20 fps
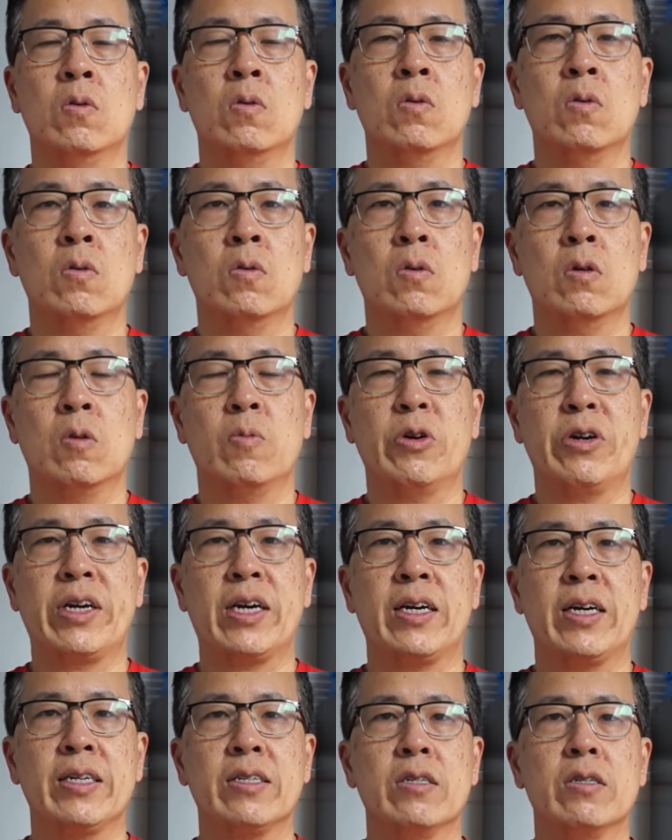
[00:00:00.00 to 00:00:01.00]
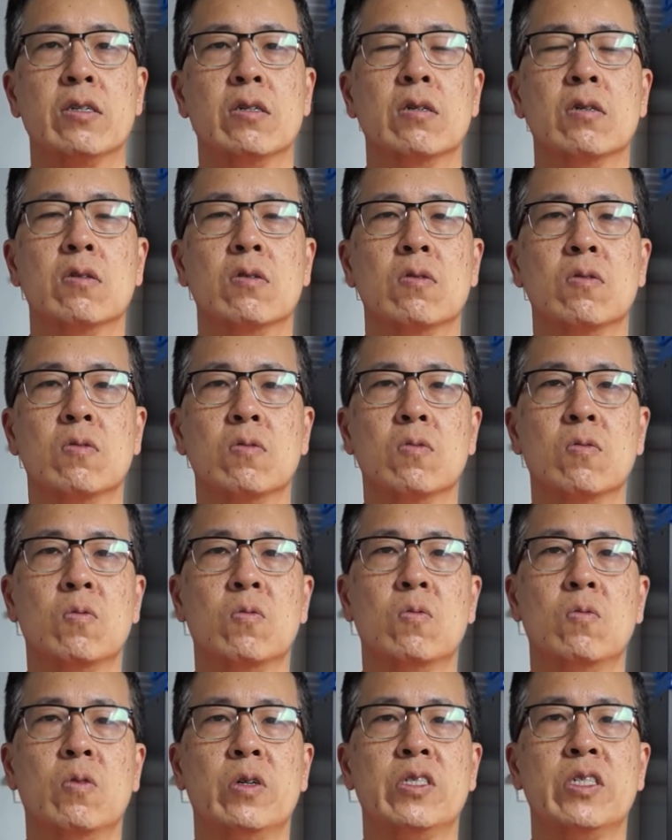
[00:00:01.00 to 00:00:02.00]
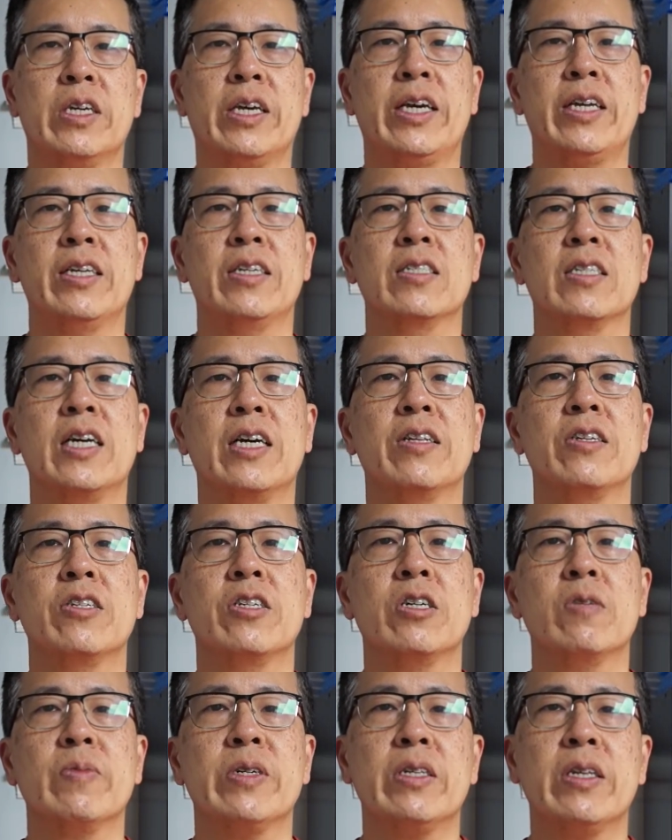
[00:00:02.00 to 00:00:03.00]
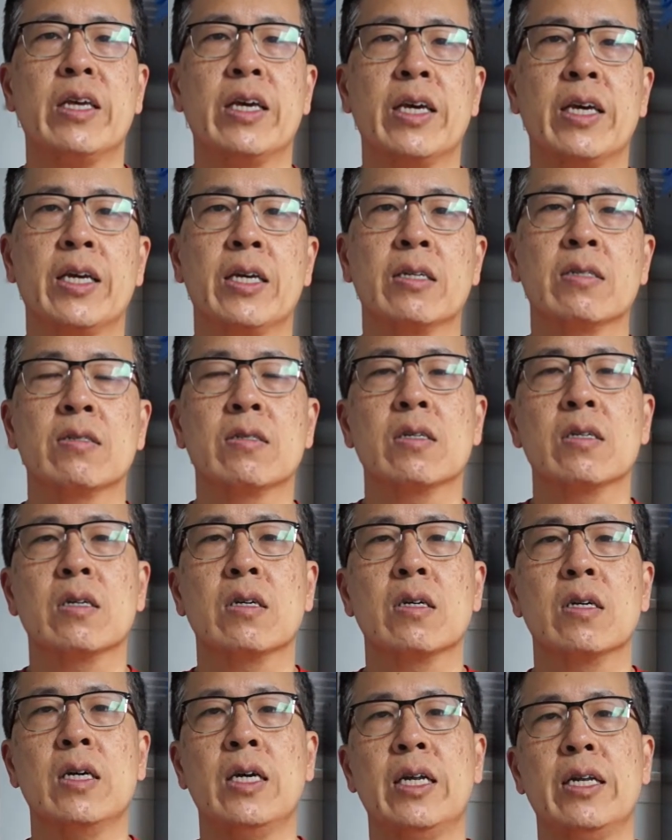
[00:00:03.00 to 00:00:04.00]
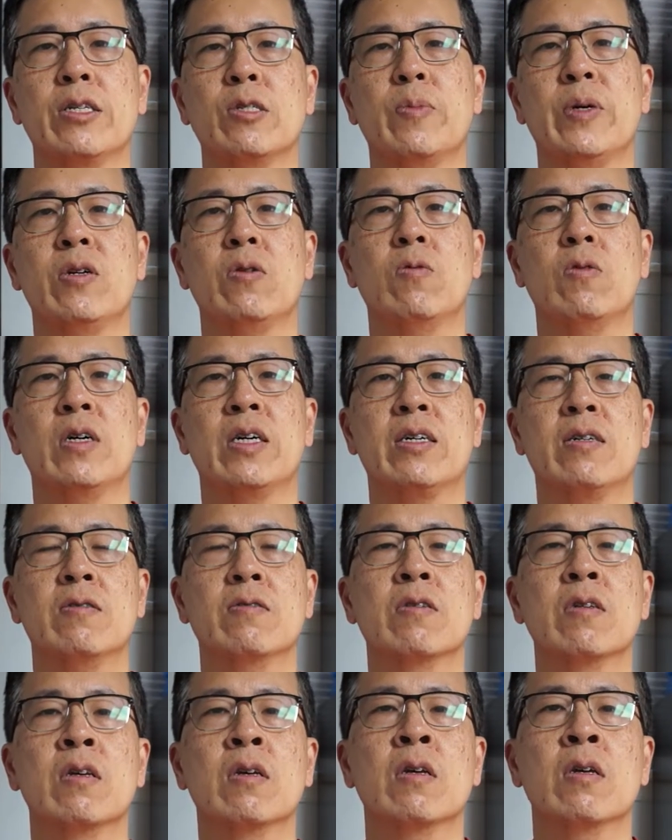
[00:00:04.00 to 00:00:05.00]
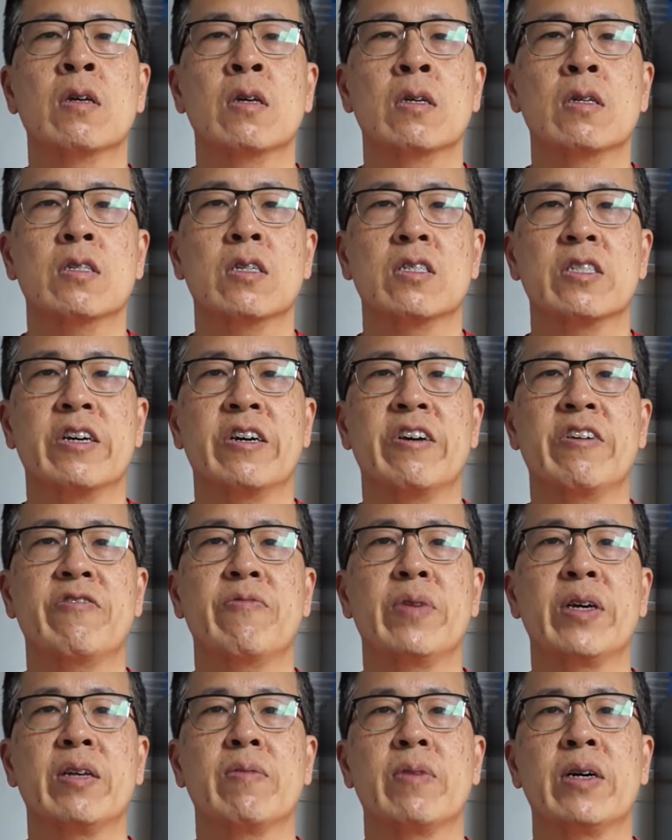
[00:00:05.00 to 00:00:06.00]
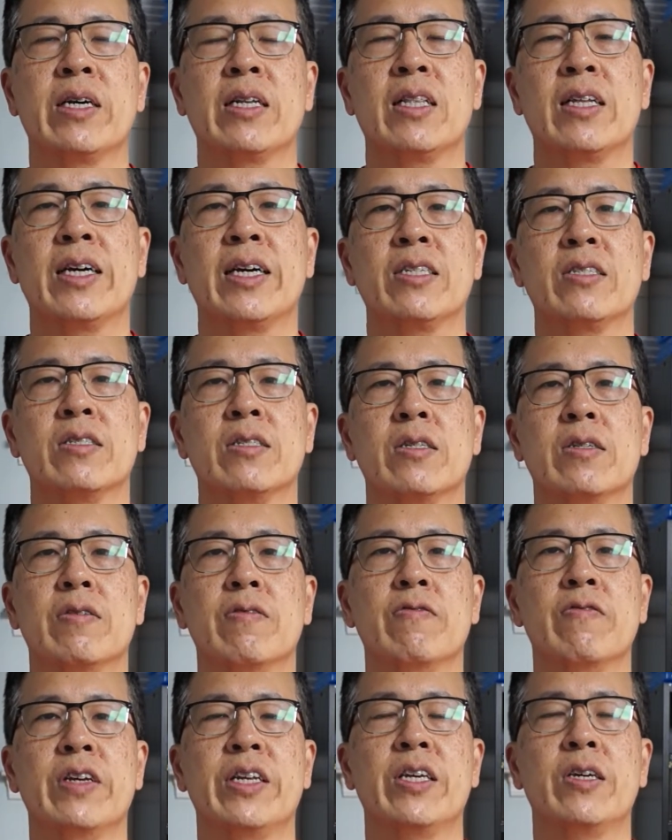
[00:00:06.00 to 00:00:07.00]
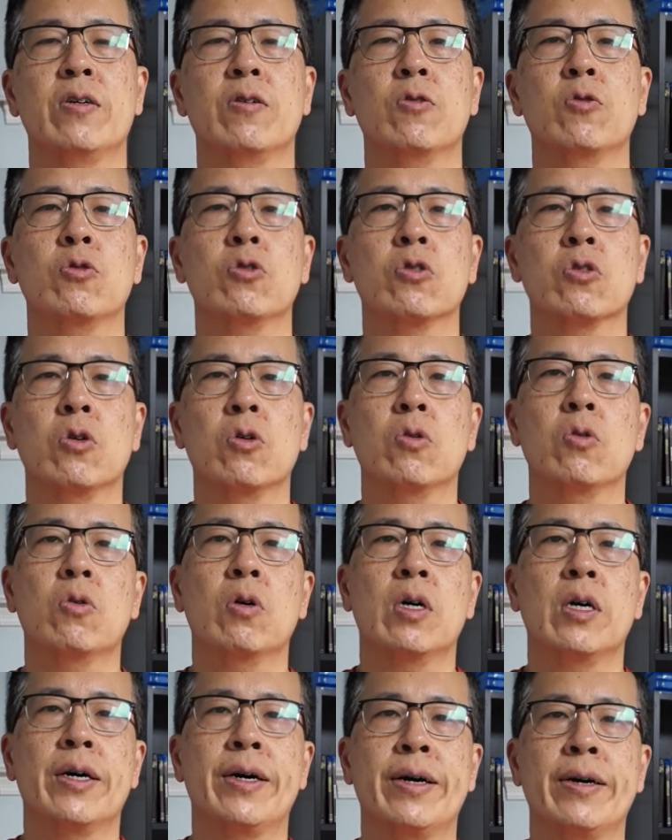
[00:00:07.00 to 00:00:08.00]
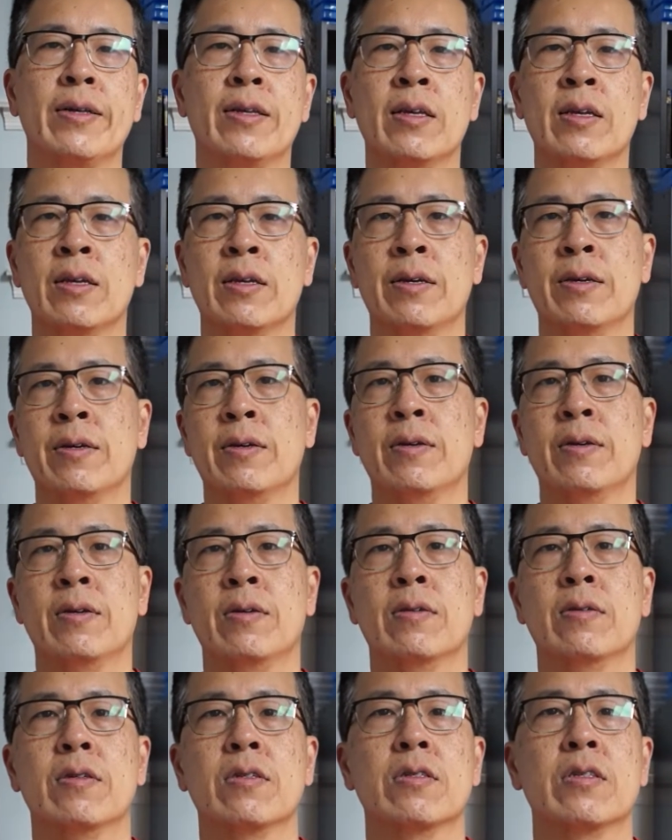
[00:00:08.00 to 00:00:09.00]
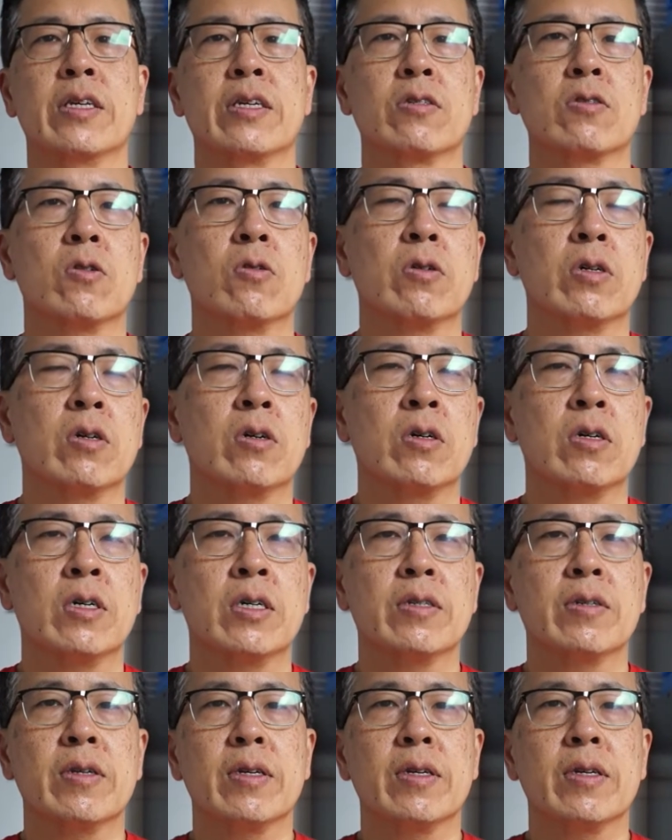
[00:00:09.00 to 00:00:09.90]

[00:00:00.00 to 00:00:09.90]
Well, good morning, guys. Once again, it is I, the chairman, and it has been a while since I have made my last video, so just things going on,